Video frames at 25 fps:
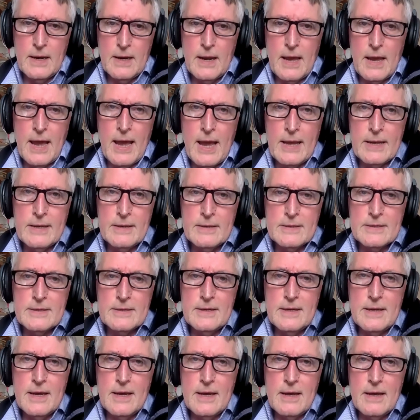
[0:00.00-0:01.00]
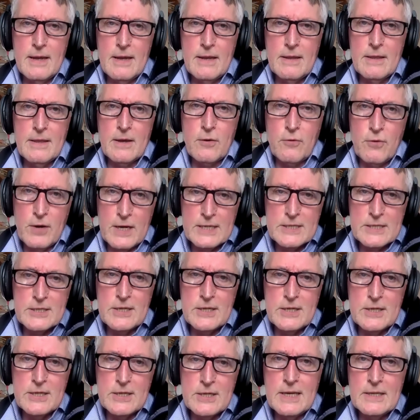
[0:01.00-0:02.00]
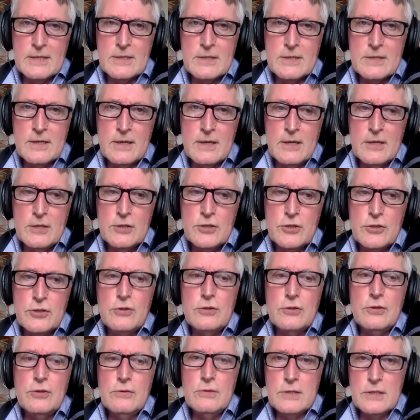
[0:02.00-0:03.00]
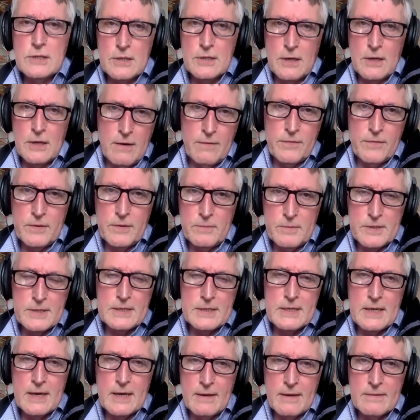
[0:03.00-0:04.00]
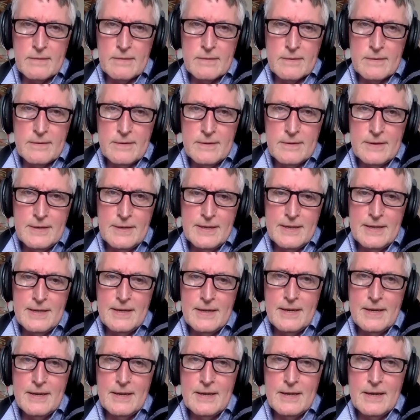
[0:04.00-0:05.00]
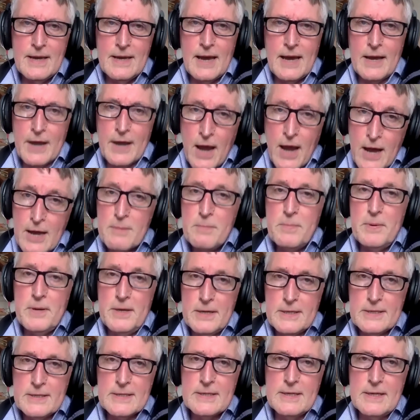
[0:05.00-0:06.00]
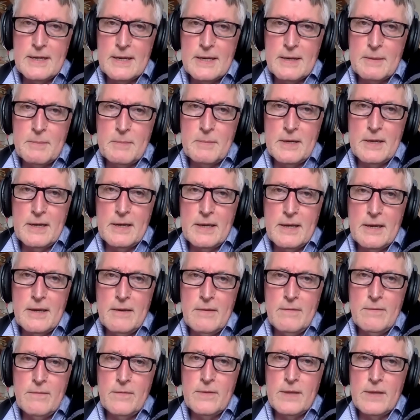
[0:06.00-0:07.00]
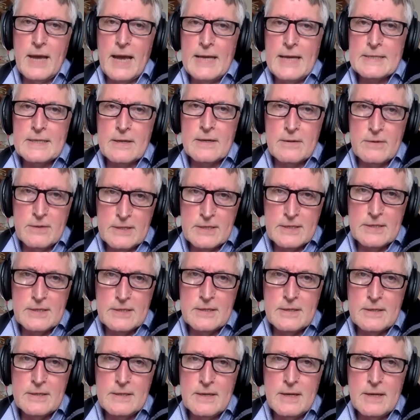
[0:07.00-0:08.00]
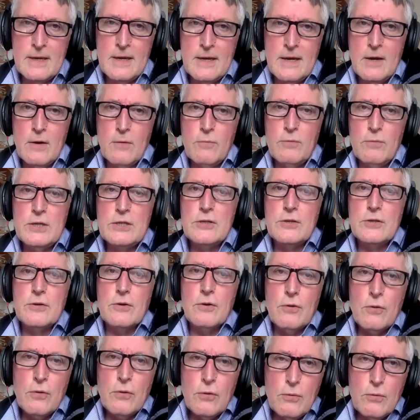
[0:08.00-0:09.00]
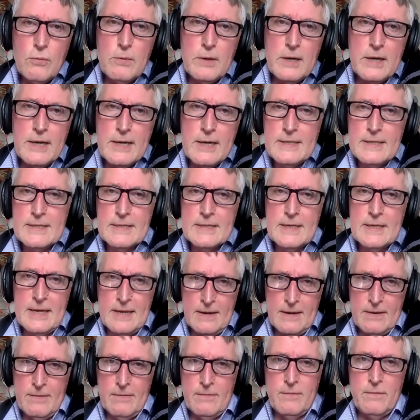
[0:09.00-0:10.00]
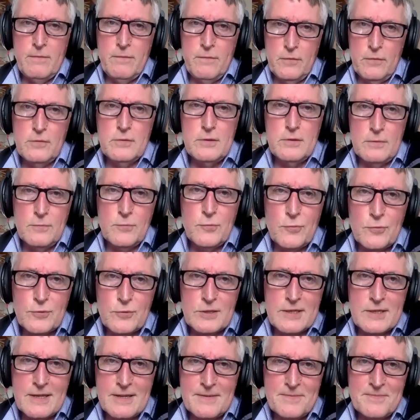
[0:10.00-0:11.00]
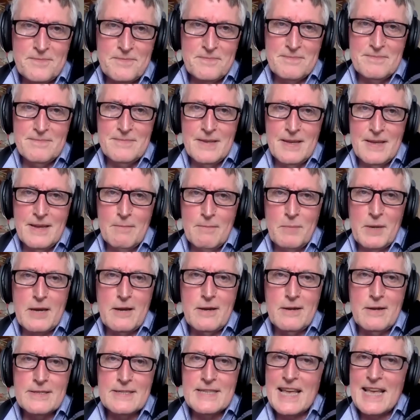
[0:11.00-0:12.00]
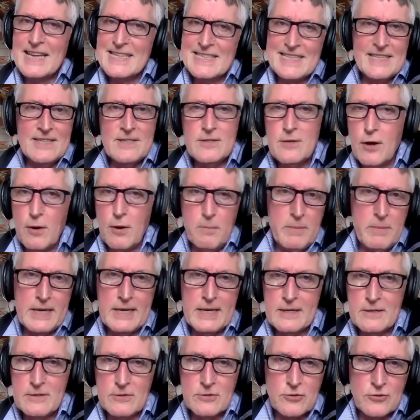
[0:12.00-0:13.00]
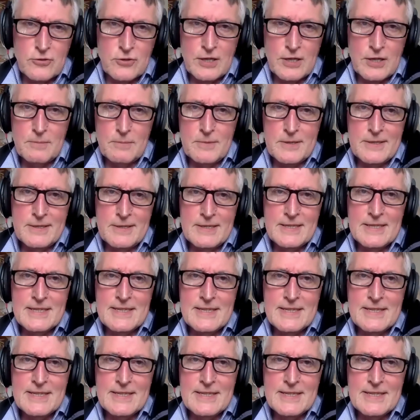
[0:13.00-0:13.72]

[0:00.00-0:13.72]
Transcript: And the question is, should you starve them to death? And I personally believe that as a Christian, we should always give food and water, because that is not medical treatment.